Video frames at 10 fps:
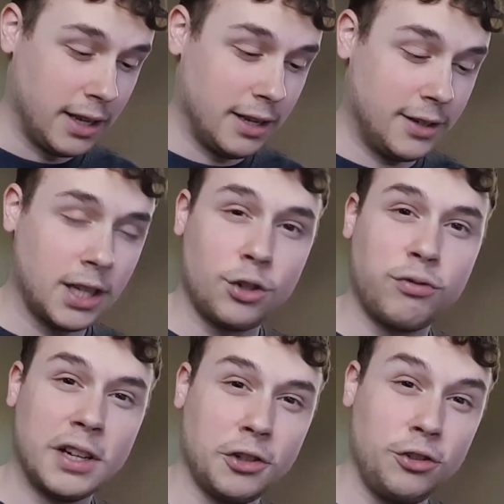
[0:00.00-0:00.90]
is the
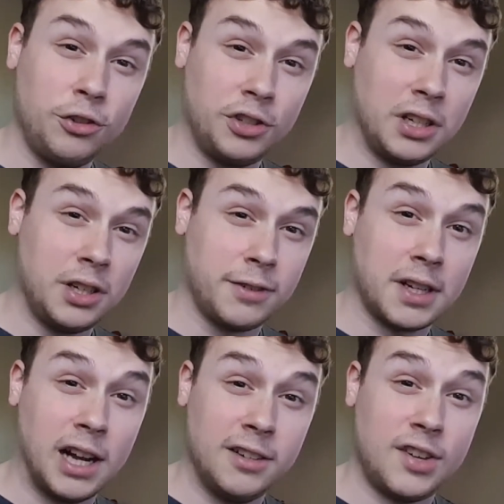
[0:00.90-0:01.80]
directors using
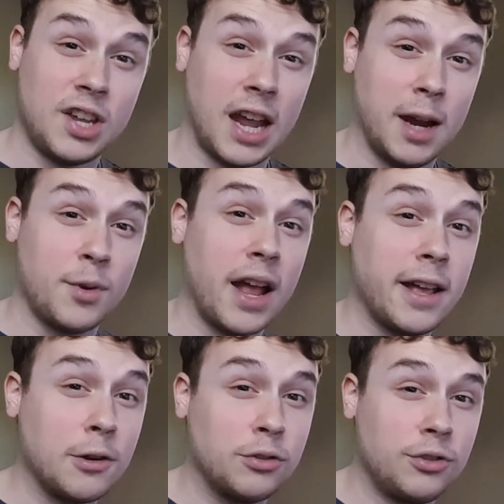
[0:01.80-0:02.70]
different cuts and camera
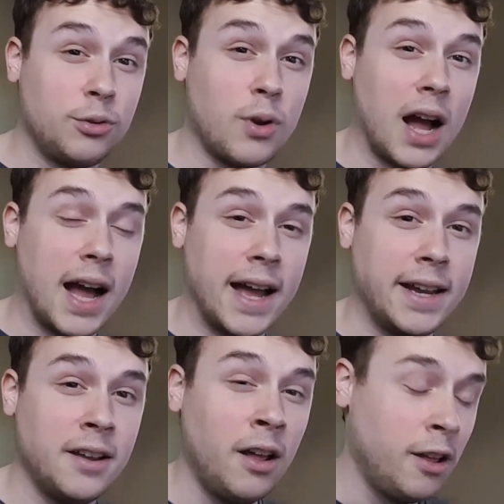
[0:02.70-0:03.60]
angles to
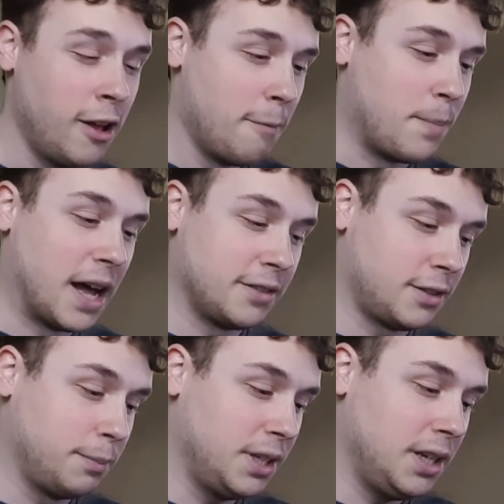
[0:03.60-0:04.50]
hide
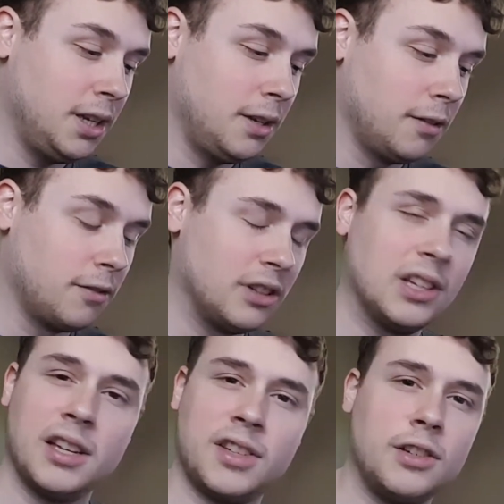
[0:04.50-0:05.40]
possibly
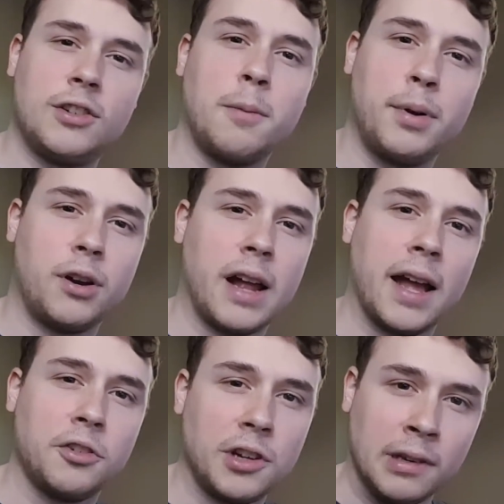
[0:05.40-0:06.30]
less than subpar
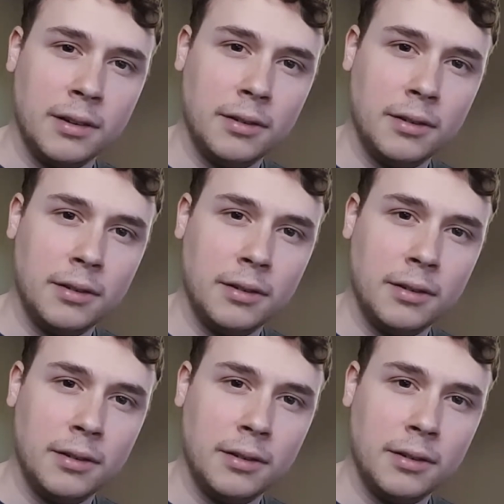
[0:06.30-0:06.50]
action.